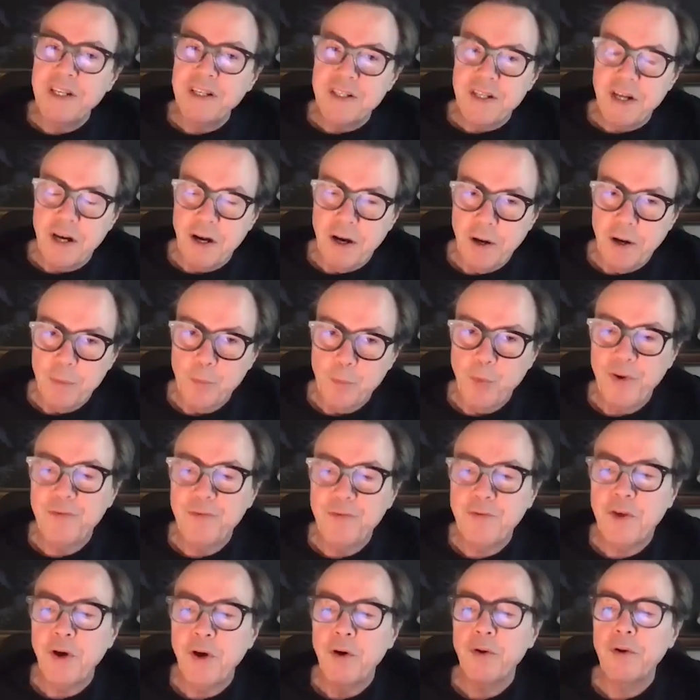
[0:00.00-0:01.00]
time,
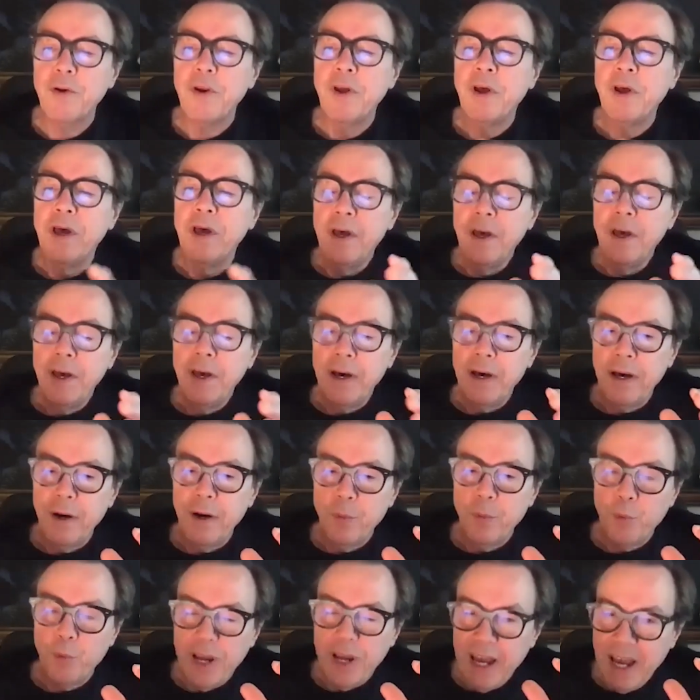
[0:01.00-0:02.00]

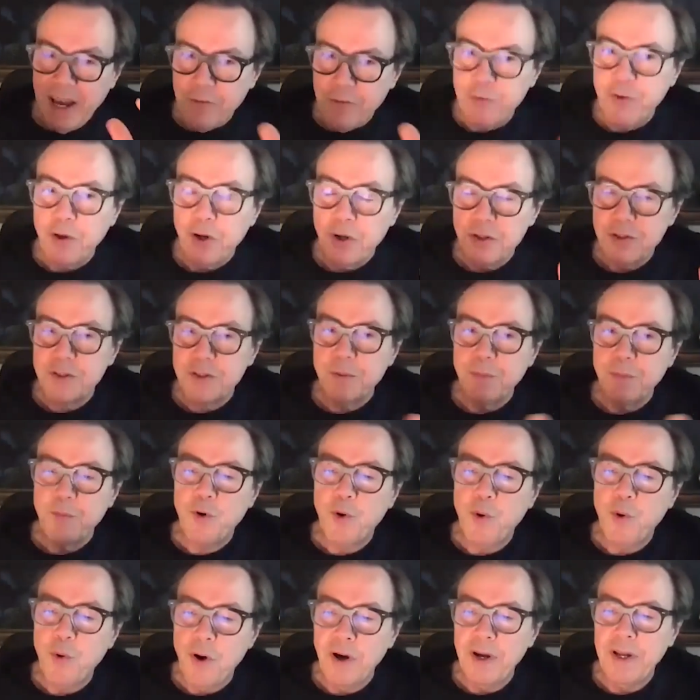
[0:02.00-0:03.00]
we have got some
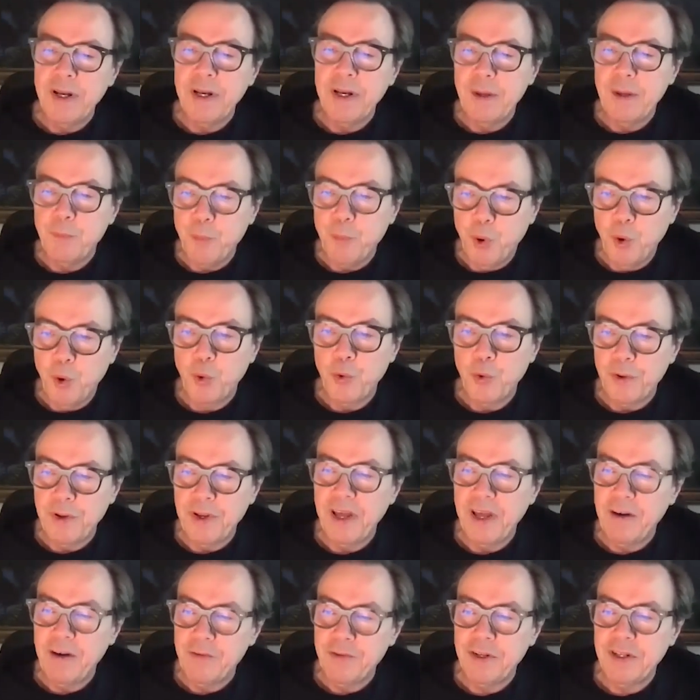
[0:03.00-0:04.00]
quite
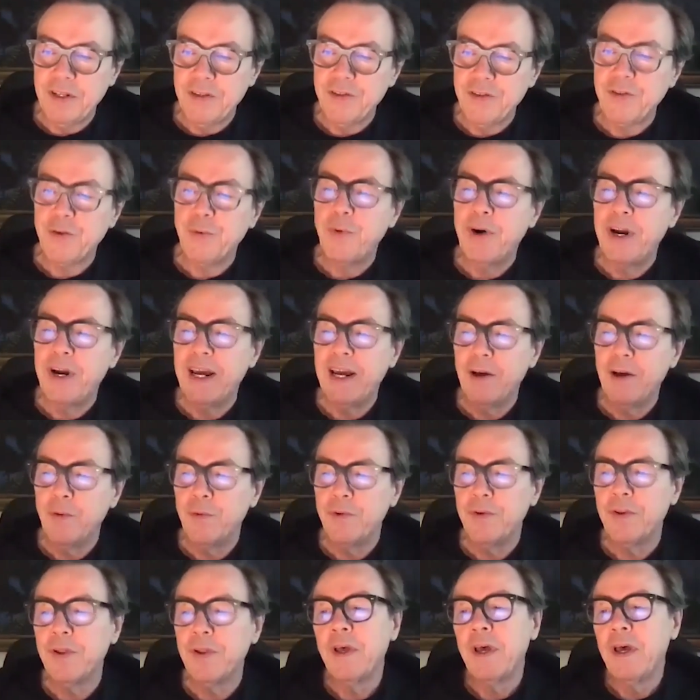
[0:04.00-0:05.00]
important evidence
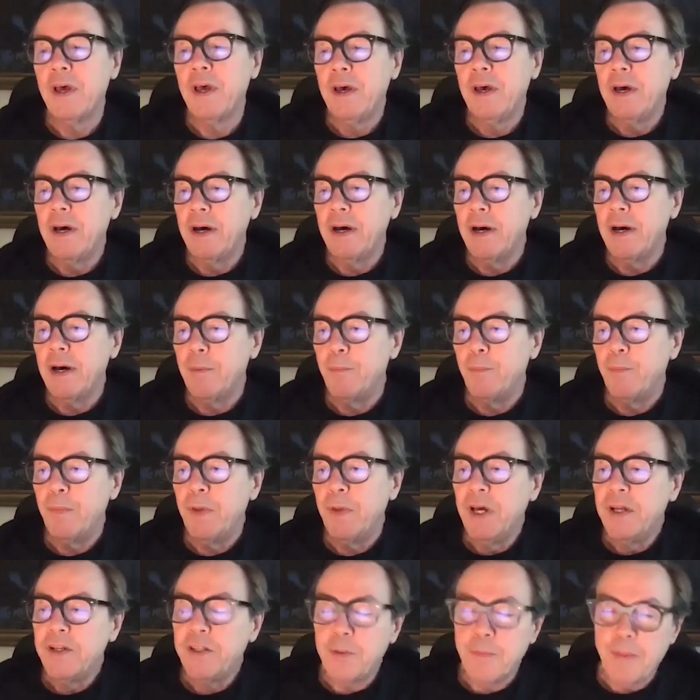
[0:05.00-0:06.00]
around
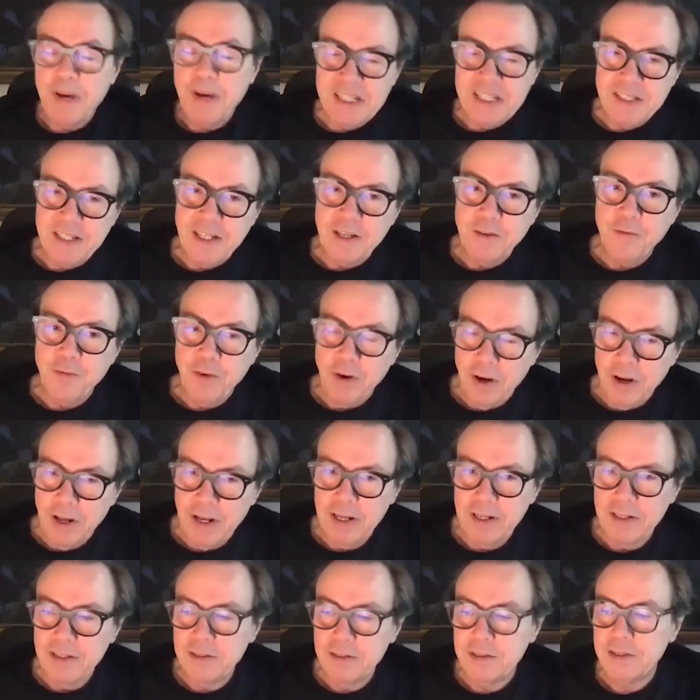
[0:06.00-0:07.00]
domestic
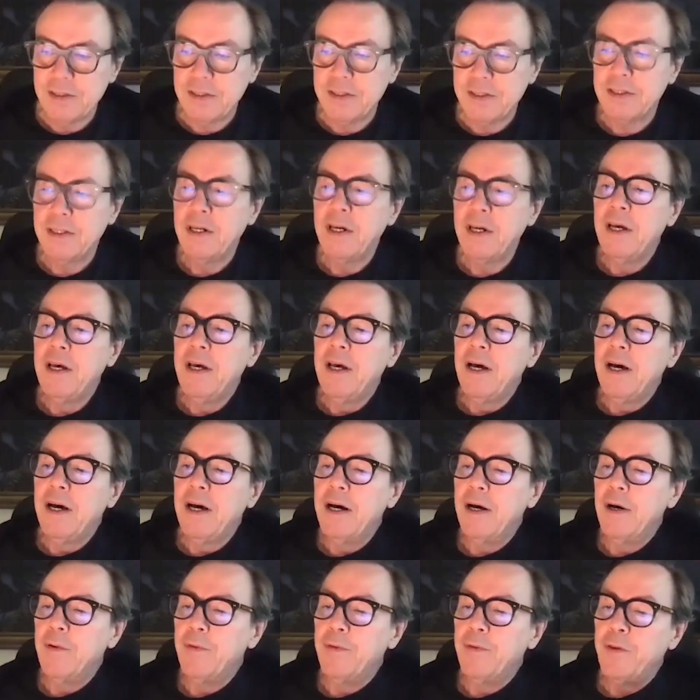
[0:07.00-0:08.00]
violence
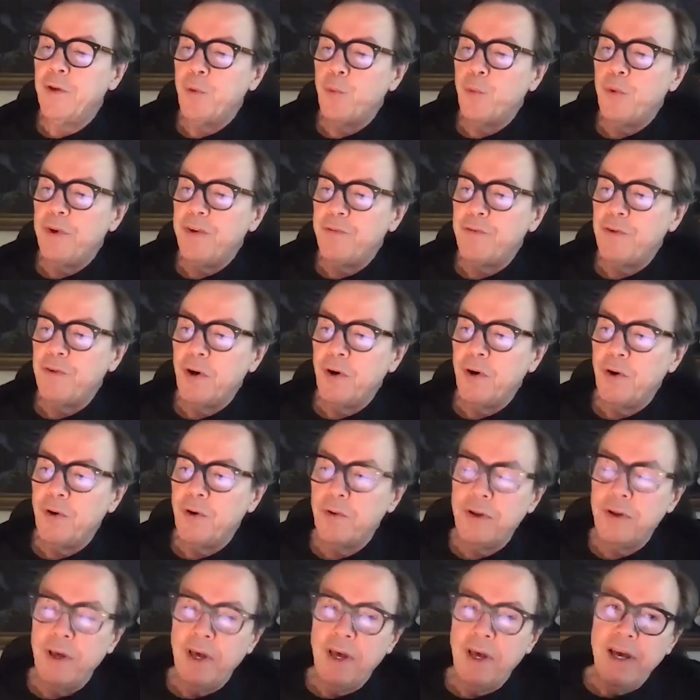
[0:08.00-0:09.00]
that we've got.
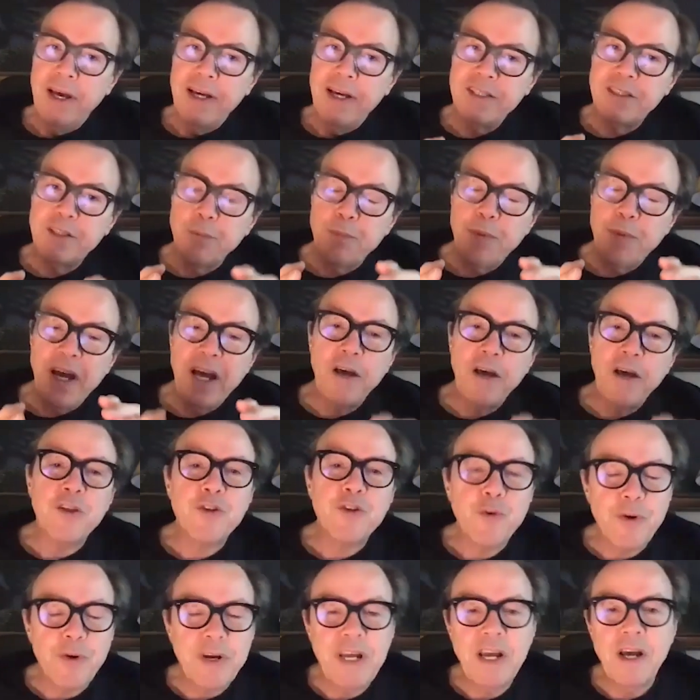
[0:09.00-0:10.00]
It's about a
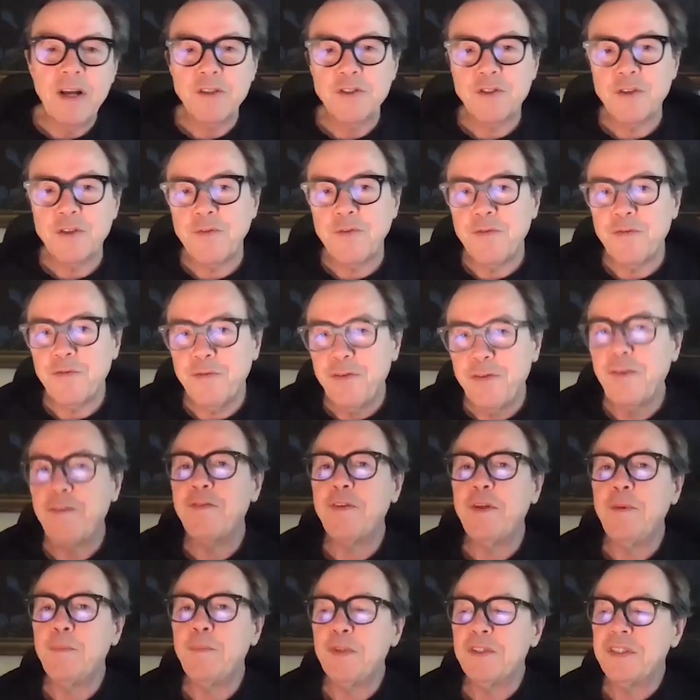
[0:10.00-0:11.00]

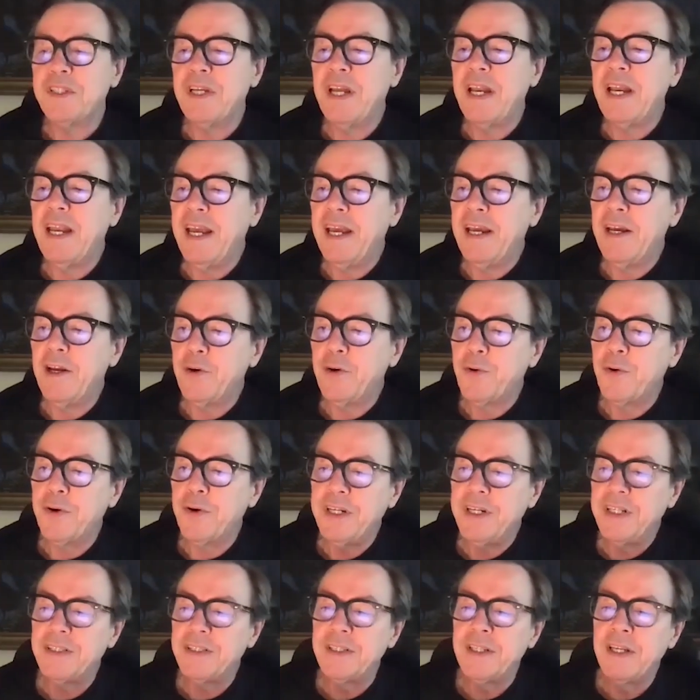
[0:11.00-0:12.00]
350%
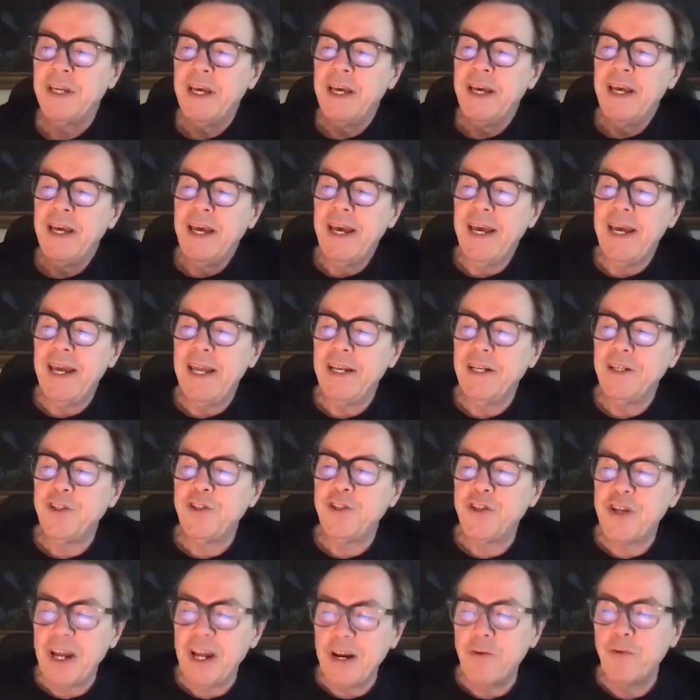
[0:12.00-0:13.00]
increase in
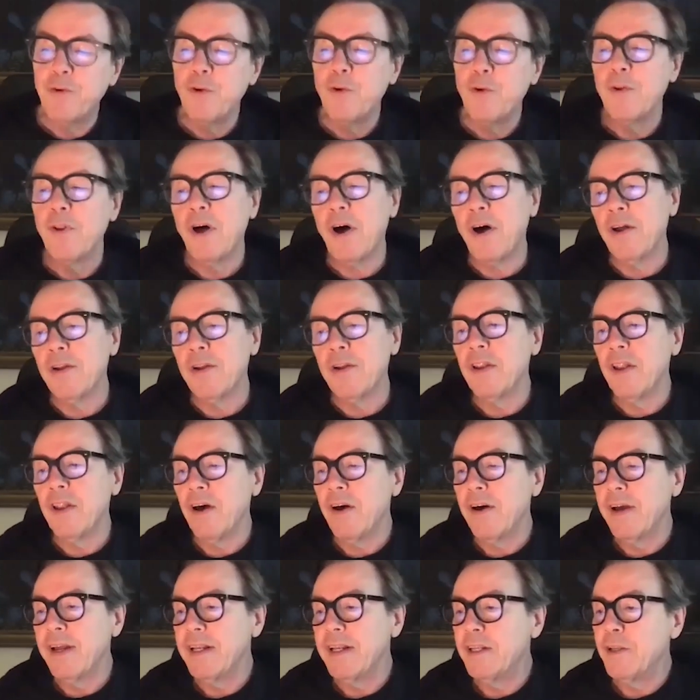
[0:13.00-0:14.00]
general
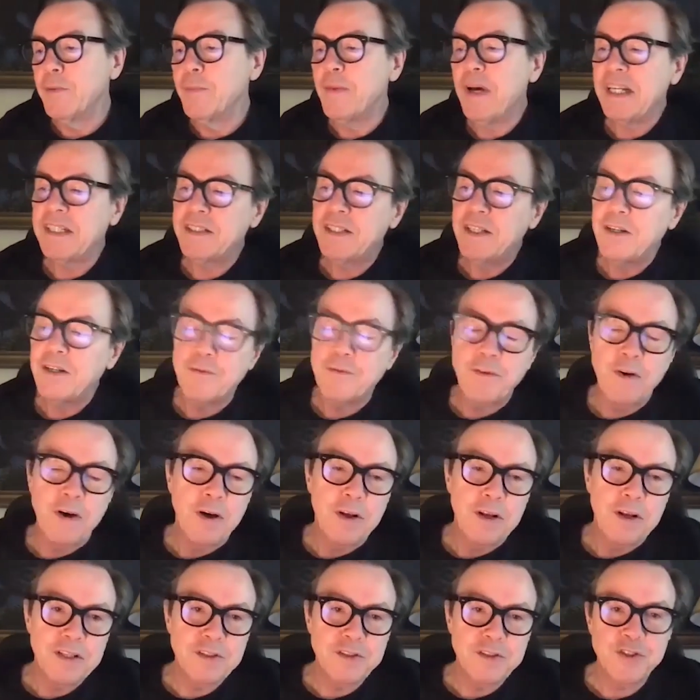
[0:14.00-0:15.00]
online domestic
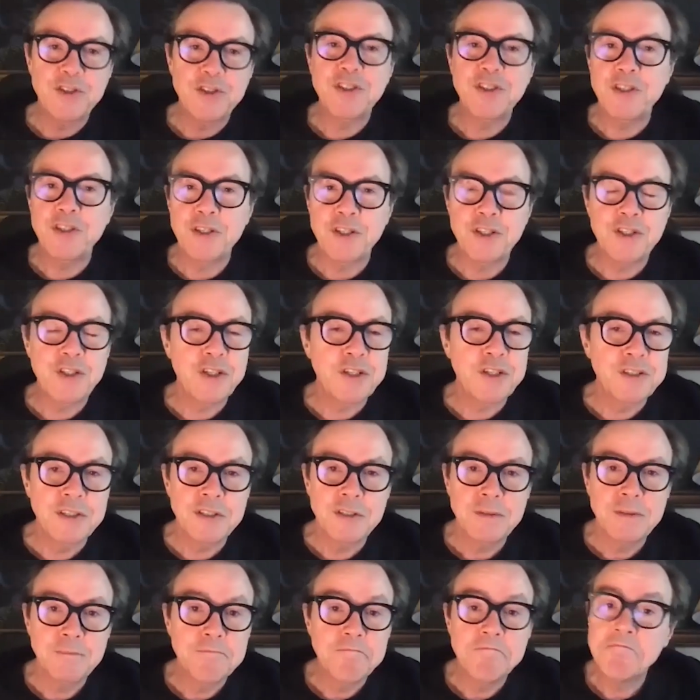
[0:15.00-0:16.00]
violence searches,
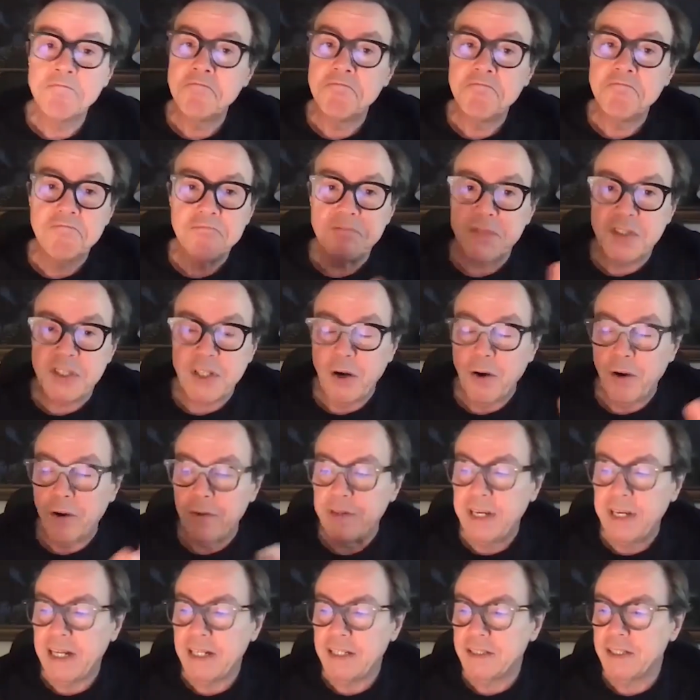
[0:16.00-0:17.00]
so on
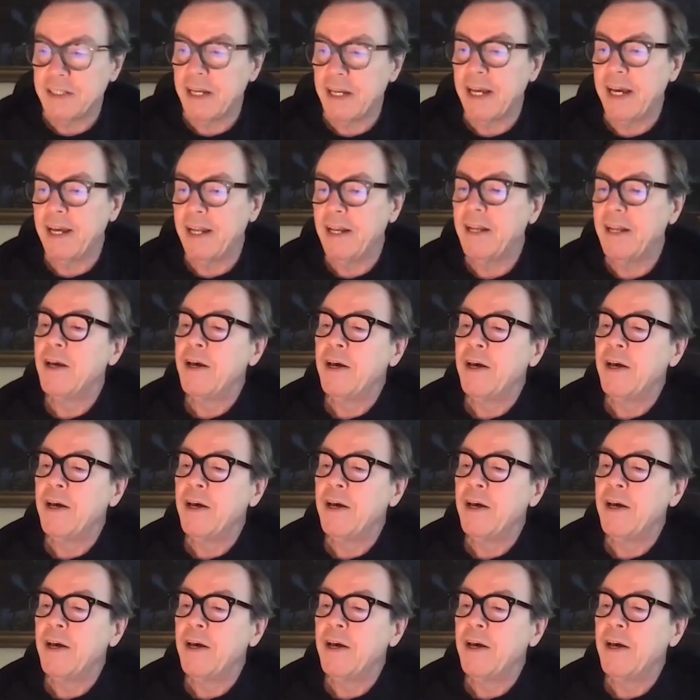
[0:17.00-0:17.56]
the internet.